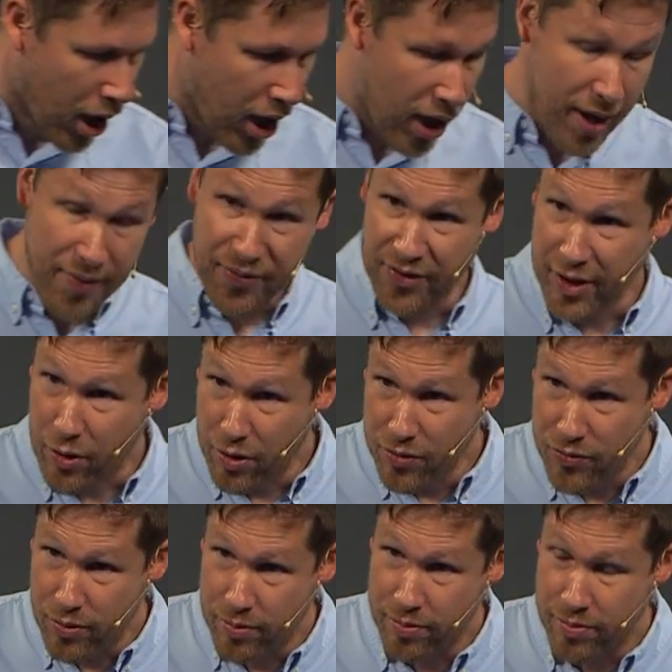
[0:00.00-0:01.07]
Uh,
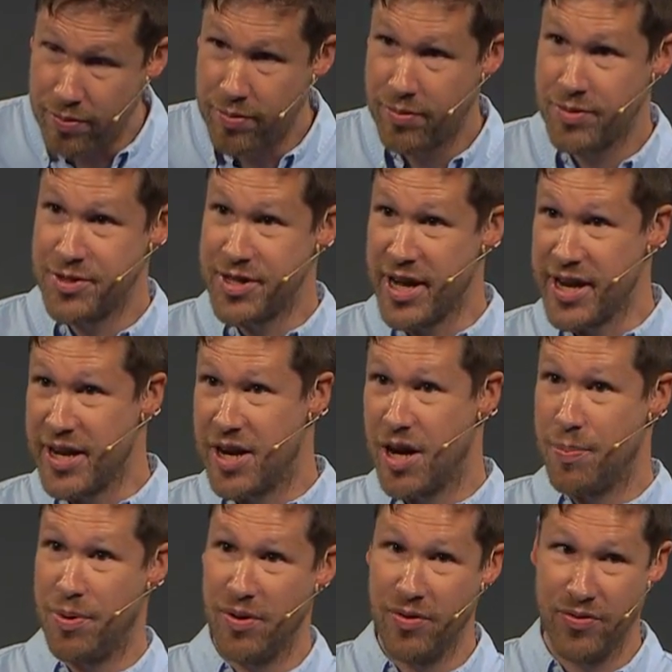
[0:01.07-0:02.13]
singles, dating
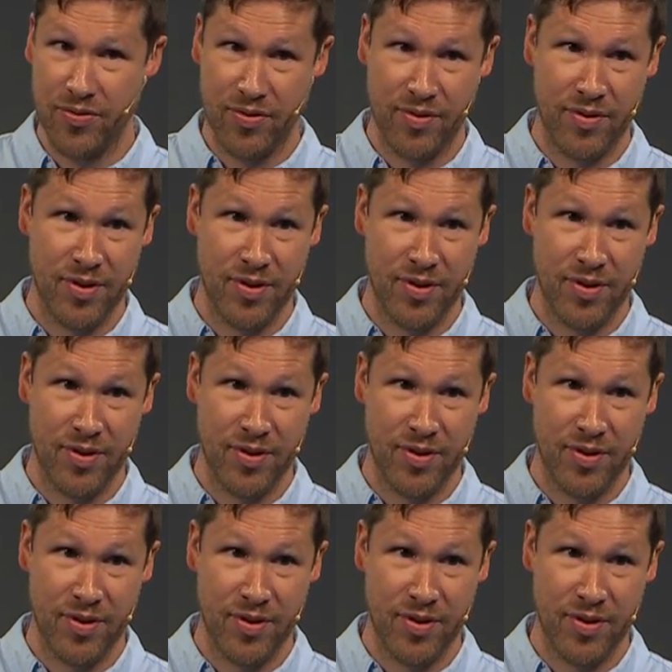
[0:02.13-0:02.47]
couples,